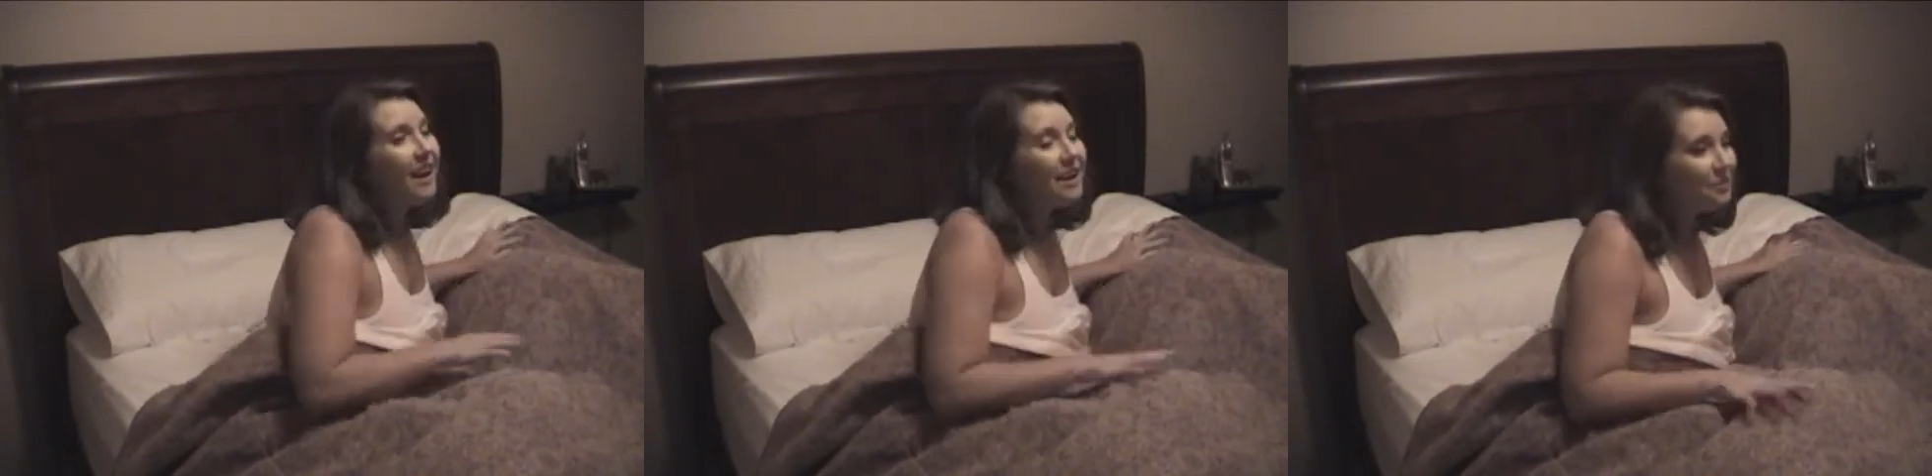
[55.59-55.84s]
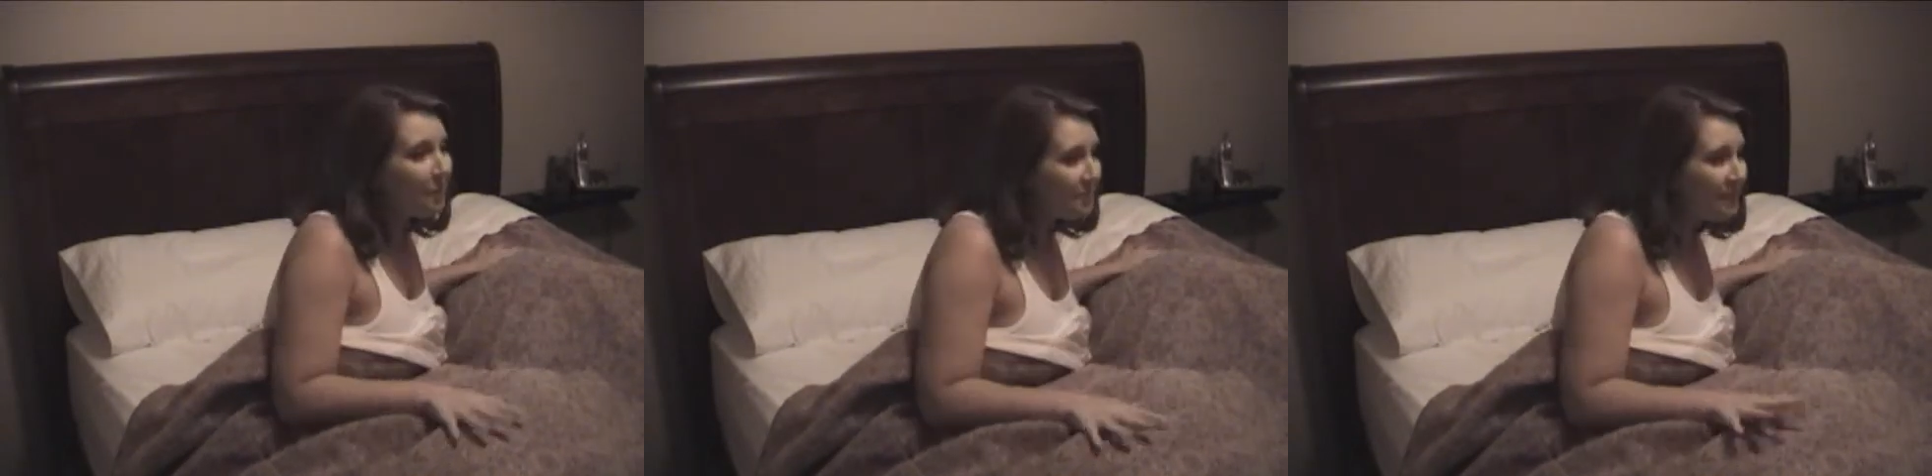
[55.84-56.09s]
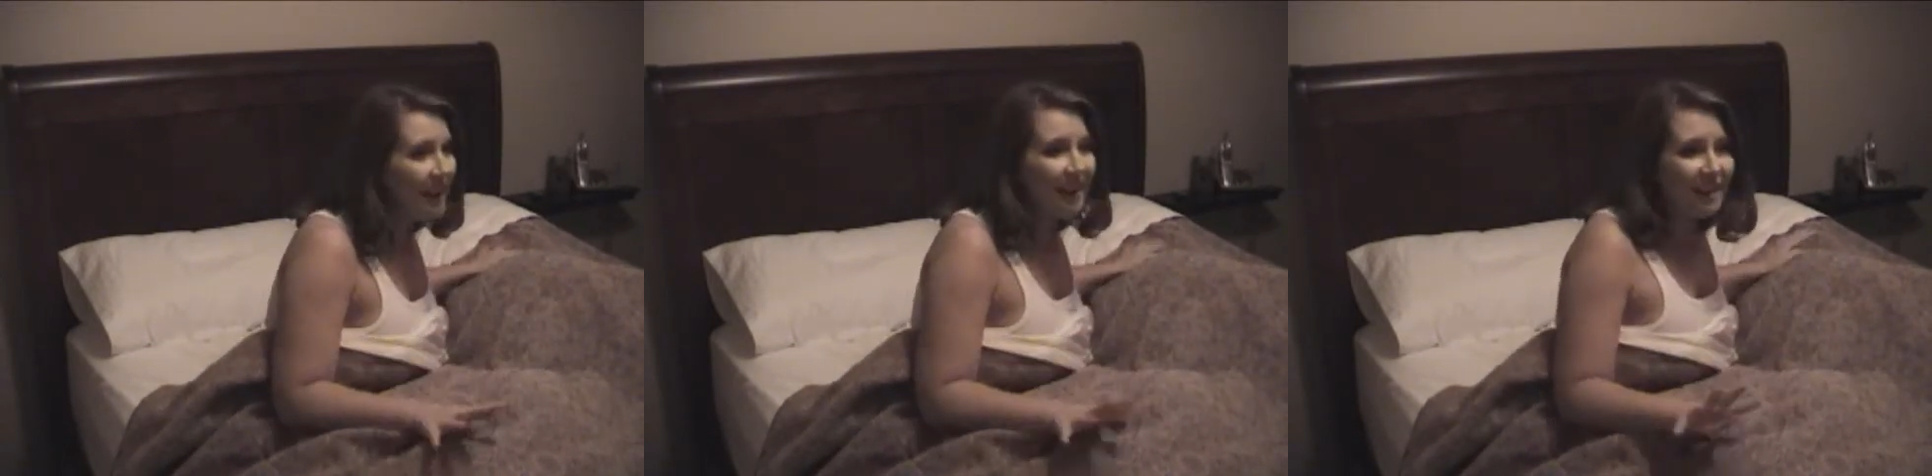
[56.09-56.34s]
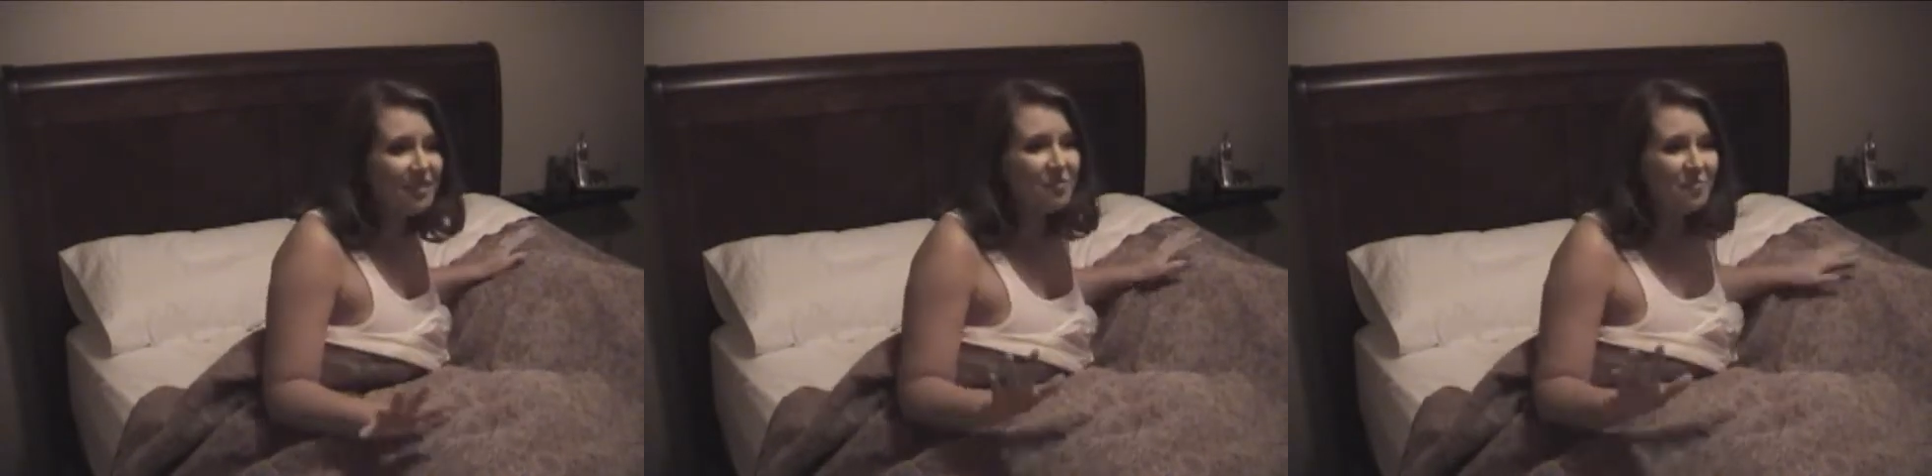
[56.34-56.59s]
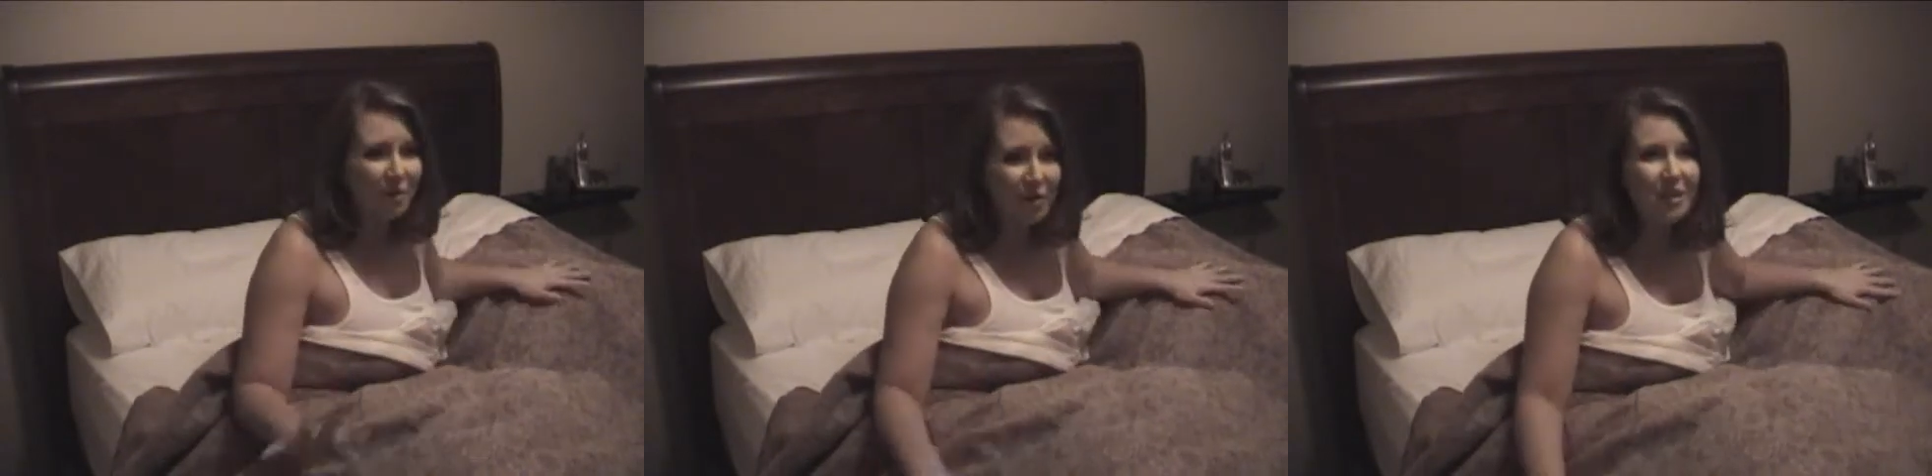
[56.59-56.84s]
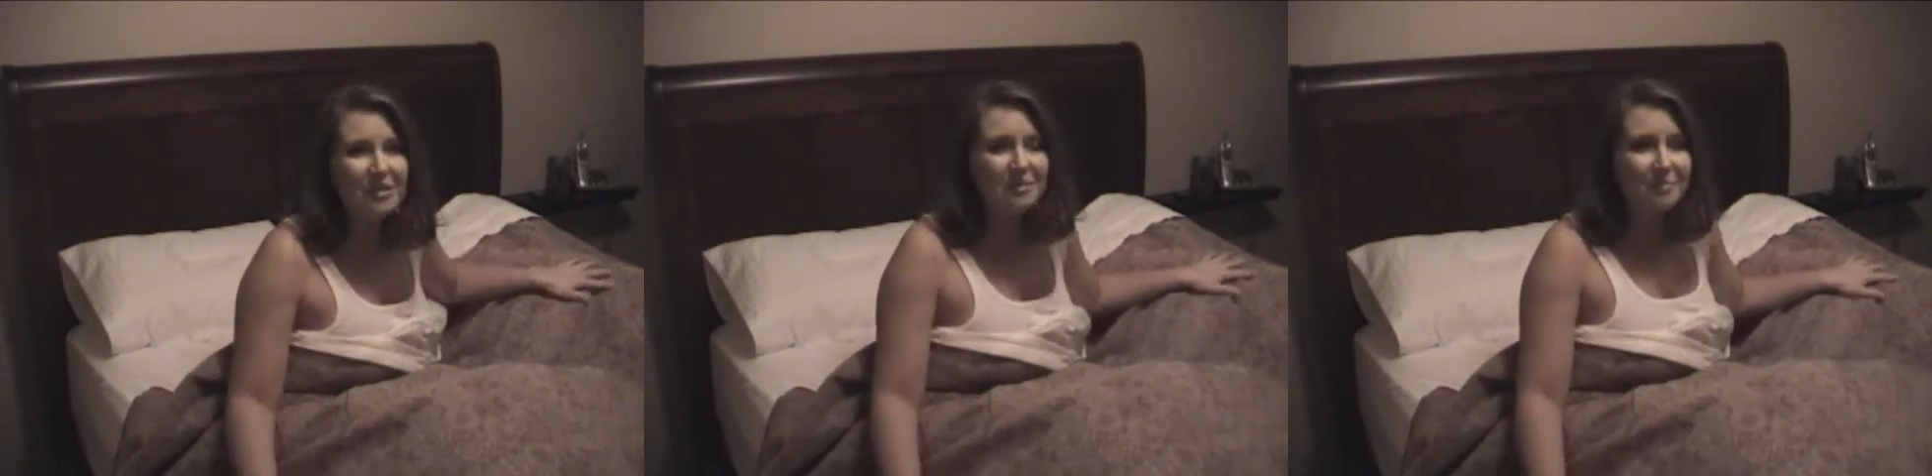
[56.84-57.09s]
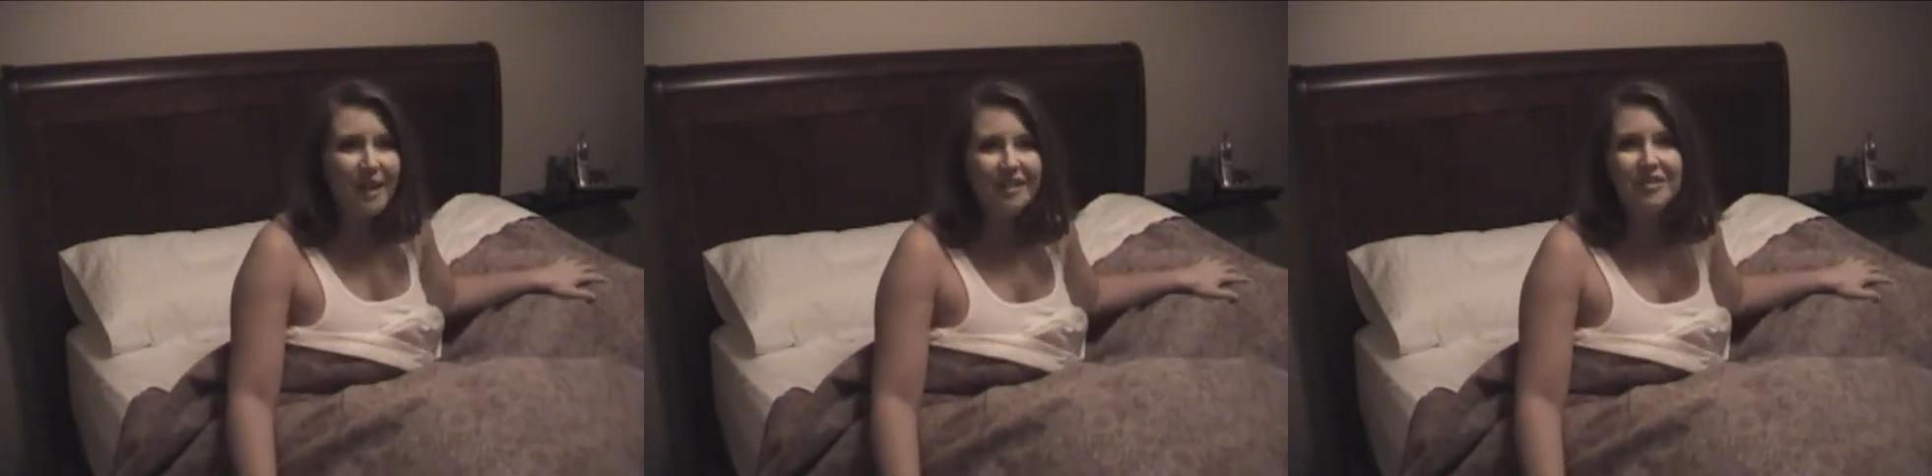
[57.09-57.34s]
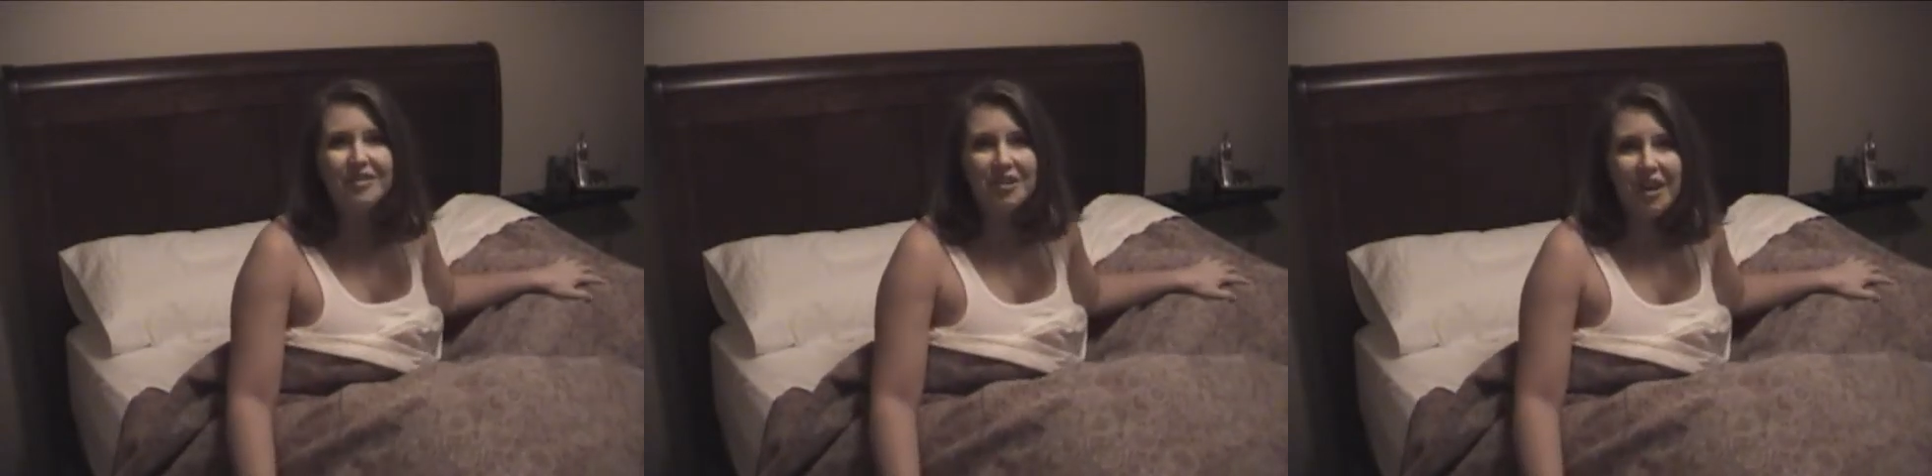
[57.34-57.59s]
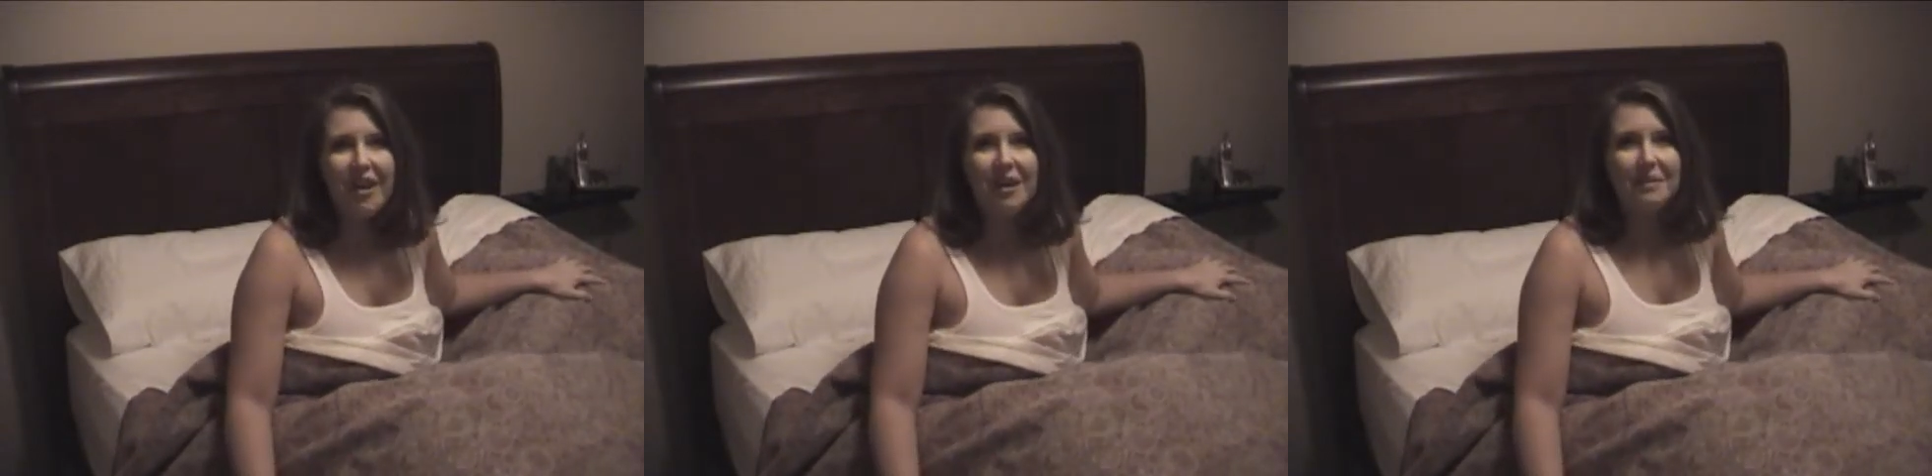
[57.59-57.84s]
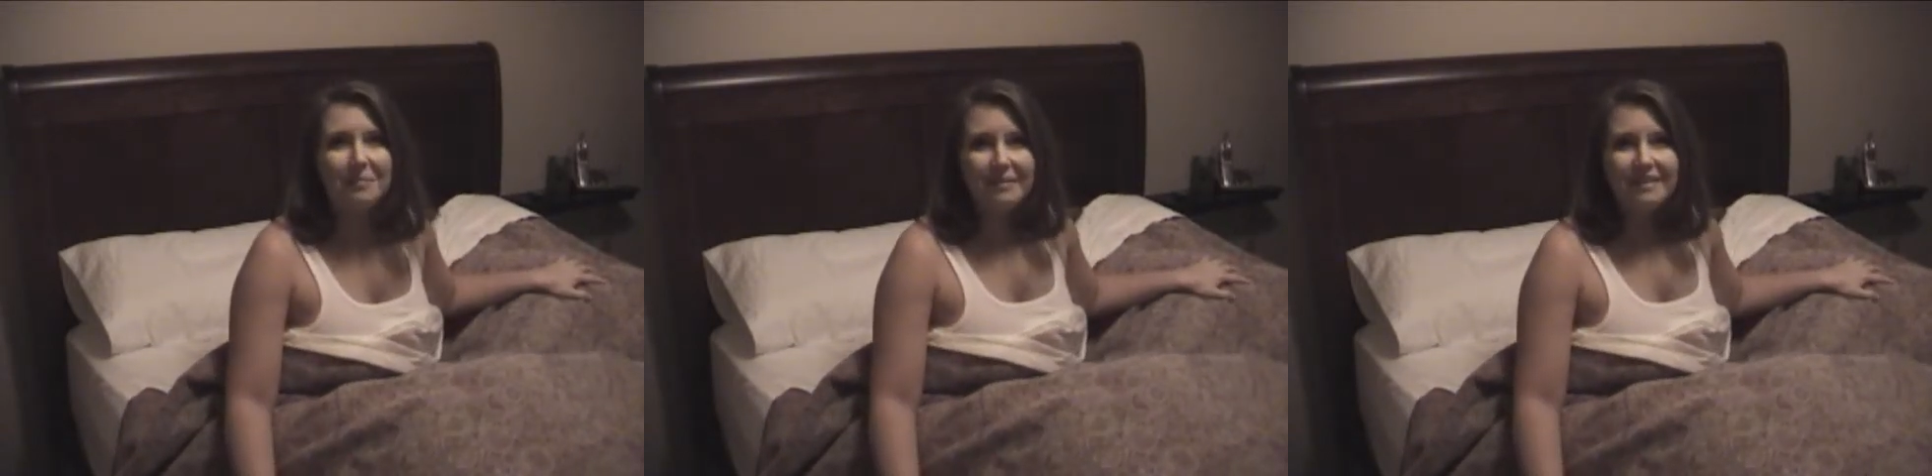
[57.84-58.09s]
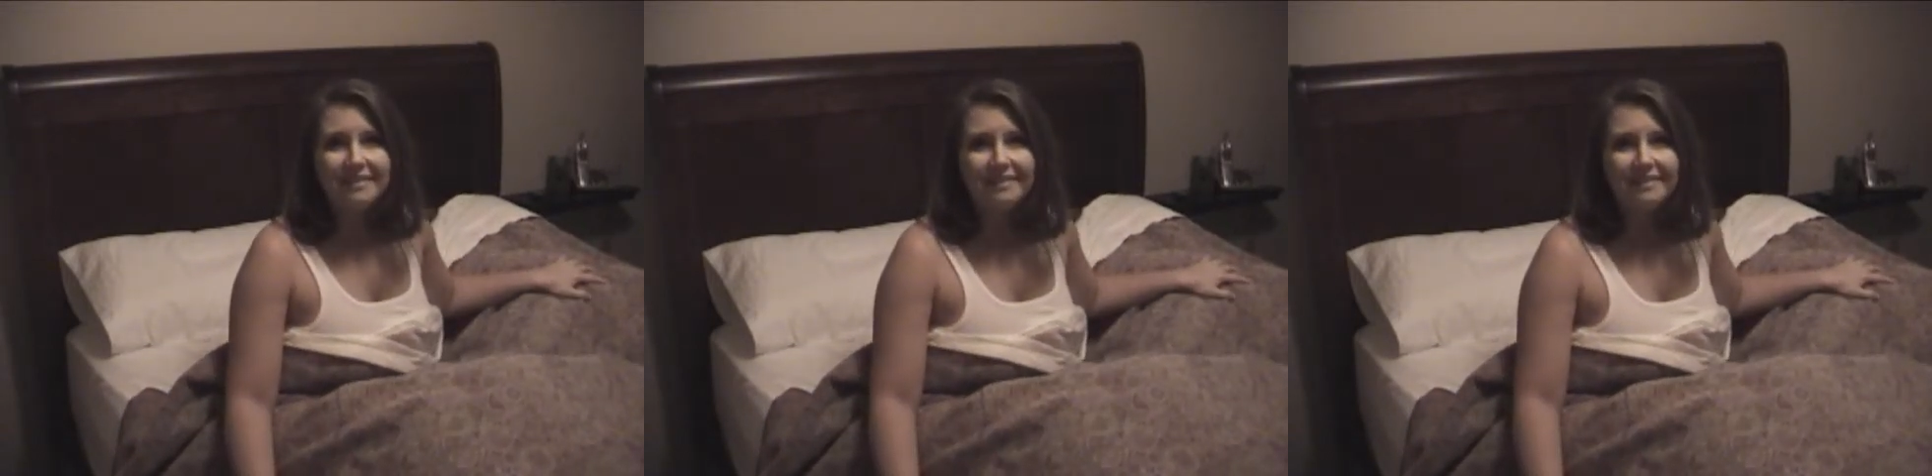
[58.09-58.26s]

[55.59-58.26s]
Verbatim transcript: I dreamt that I had the world's best job.